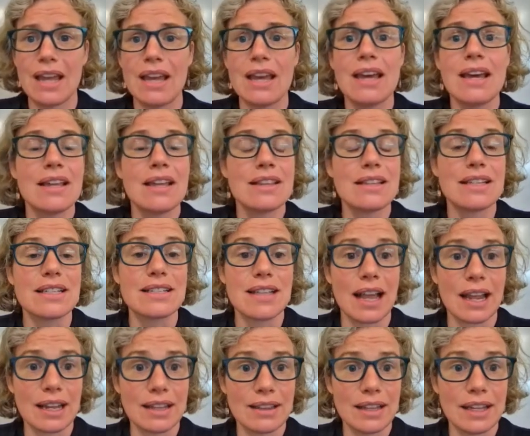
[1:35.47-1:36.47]
Okay.
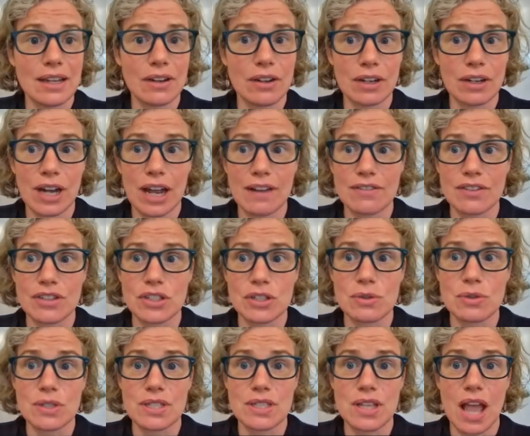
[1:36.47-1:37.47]
The second thing you're going to
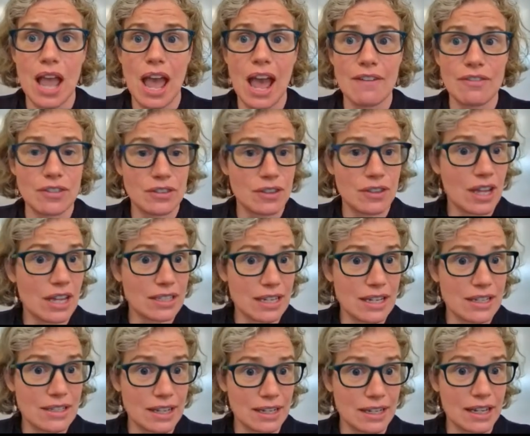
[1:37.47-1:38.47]
have to do is after
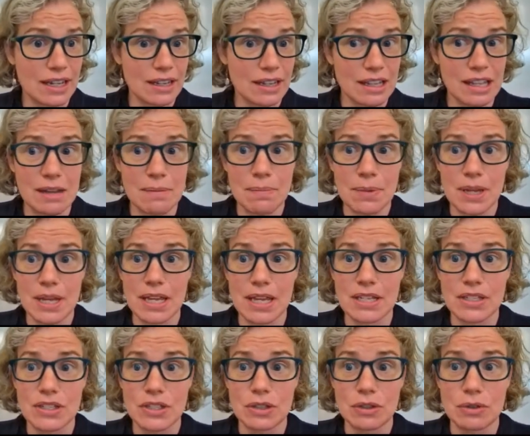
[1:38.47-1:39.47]
that 10 second clip
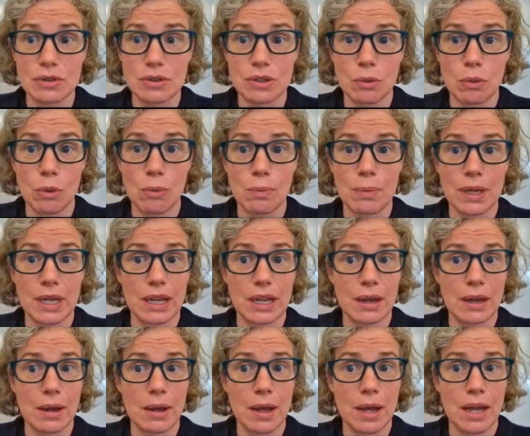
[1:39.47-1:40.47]
is you there will
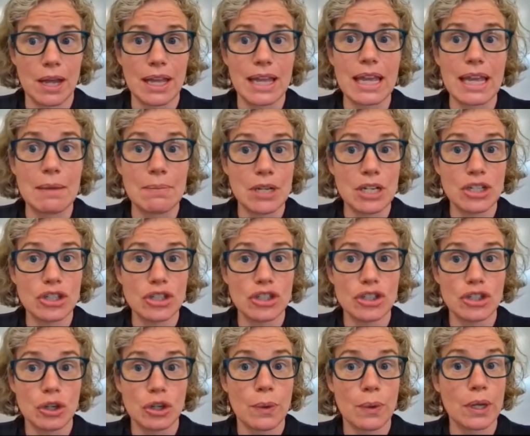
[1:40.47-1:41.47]
be a
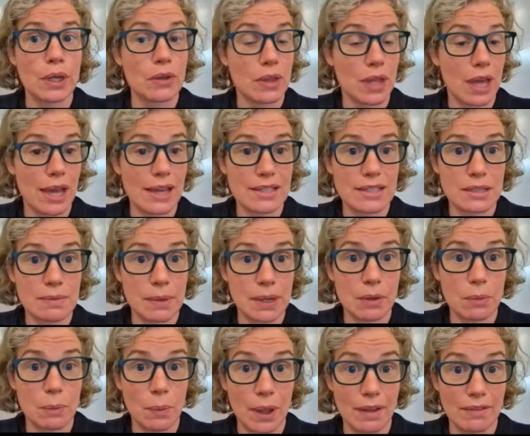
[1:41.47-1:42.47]
image showing you the
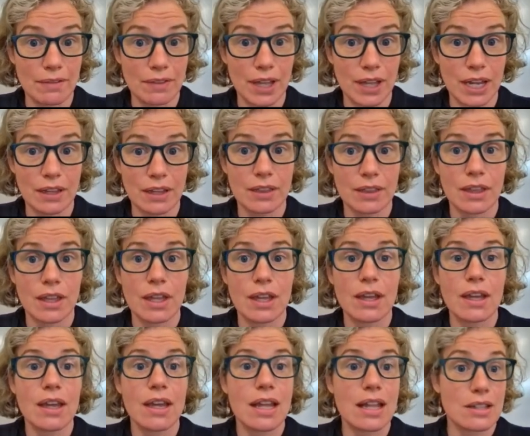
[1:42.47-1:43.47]
estimated
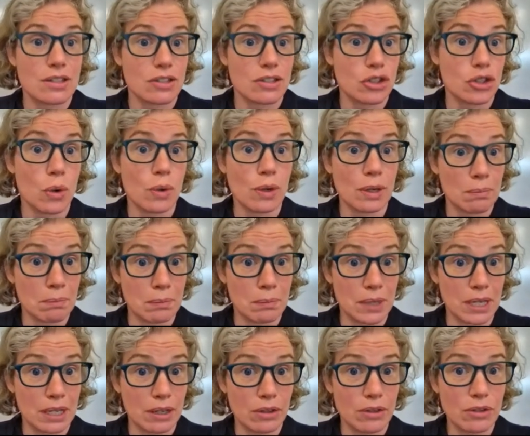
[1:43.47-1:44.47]
wavelength. It's shown
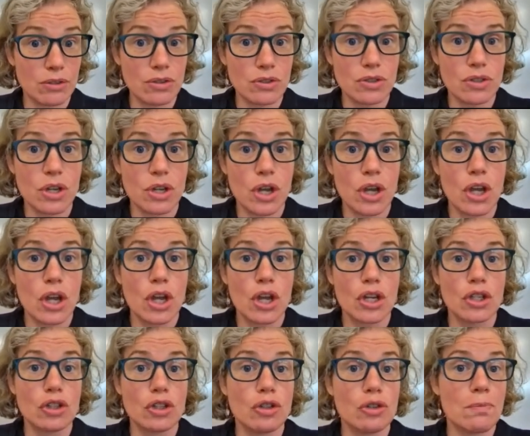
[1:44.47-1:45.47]
in meters.
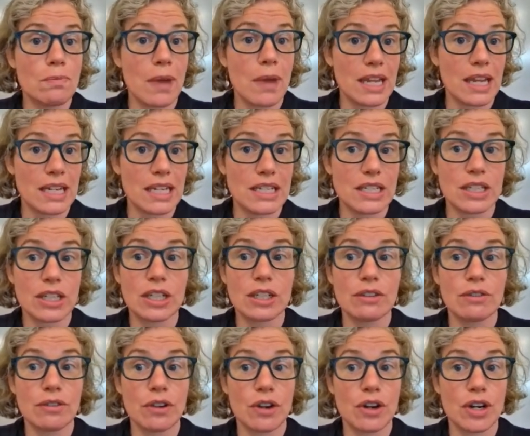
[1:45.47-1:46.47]
You may need
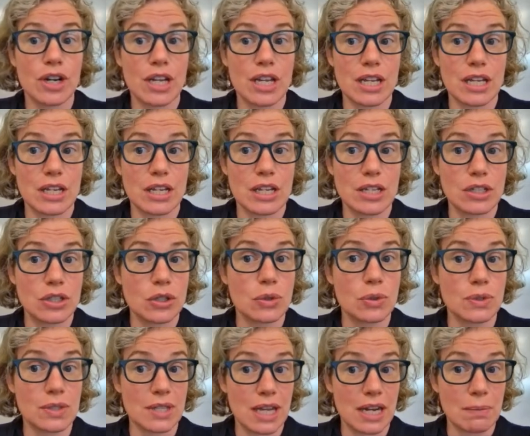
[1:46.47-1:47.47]
to convert it
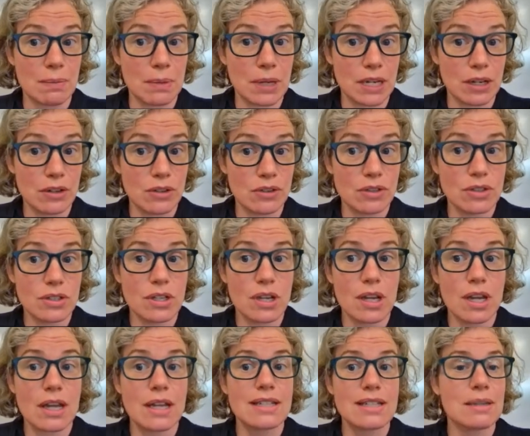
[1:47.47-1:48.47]
to
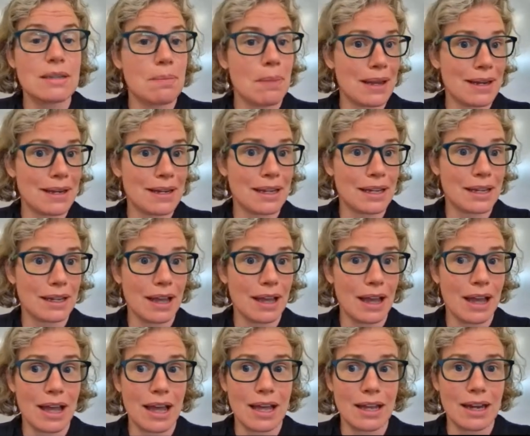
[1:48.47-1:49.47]
centimeters
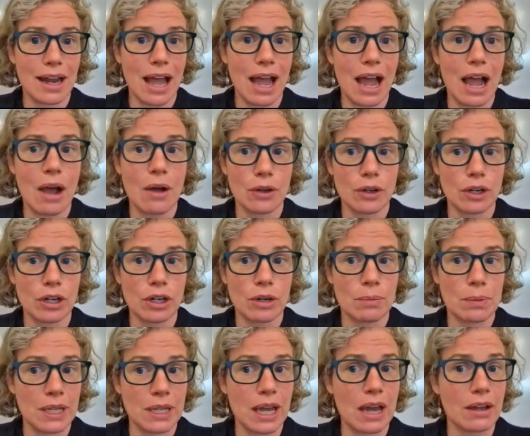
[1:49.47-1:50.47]
depending on how
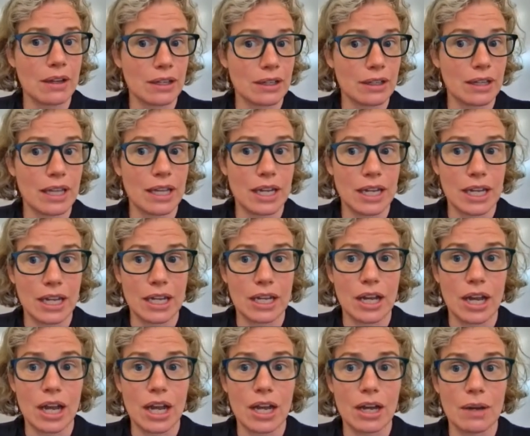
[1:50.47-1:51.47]
you're going to be
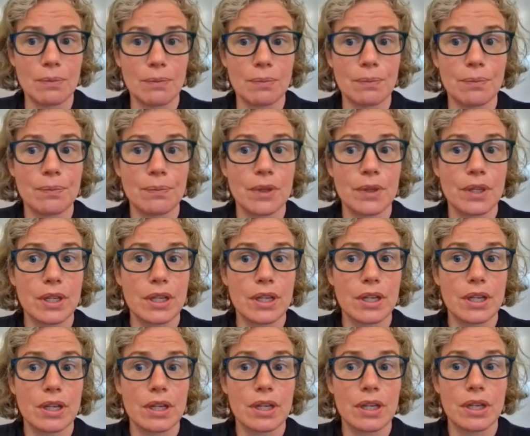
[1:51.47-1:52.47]
calculating um,
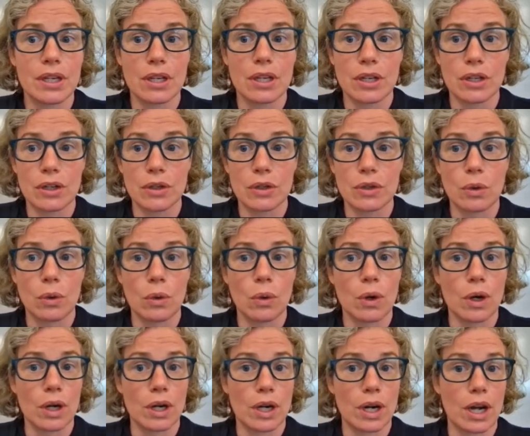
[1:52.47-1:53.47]

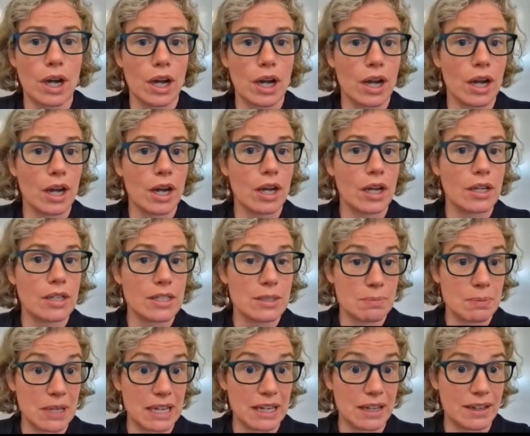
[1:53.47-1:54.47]
your uh,
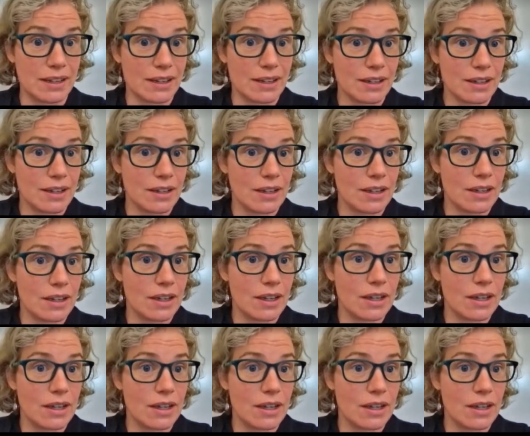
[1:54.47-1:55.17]
speed.